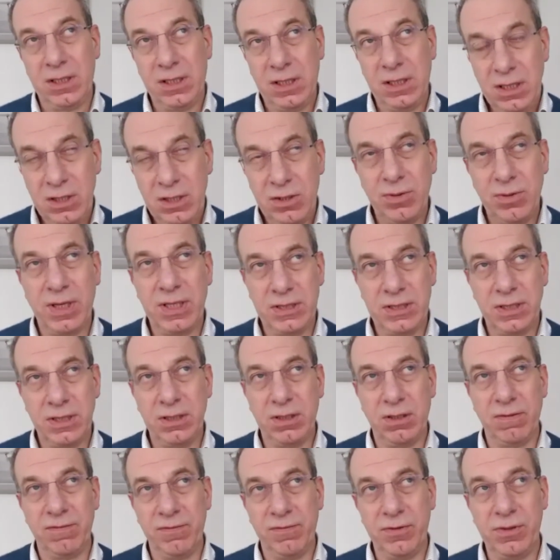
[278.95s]
key question
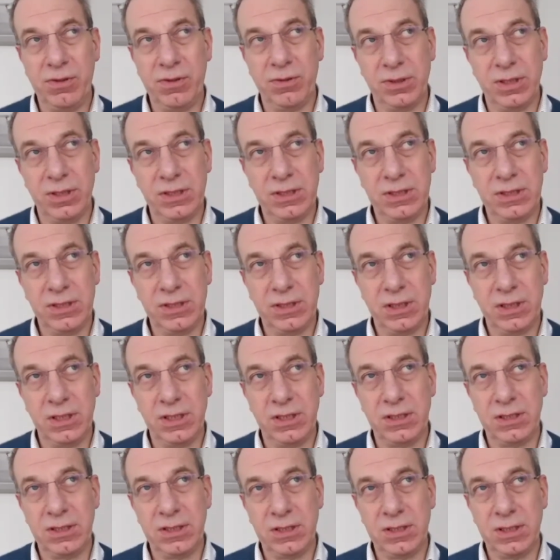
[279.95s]
going forward
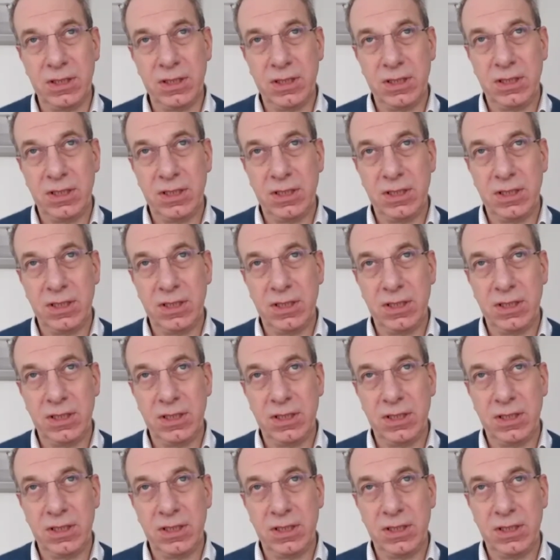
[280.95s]
is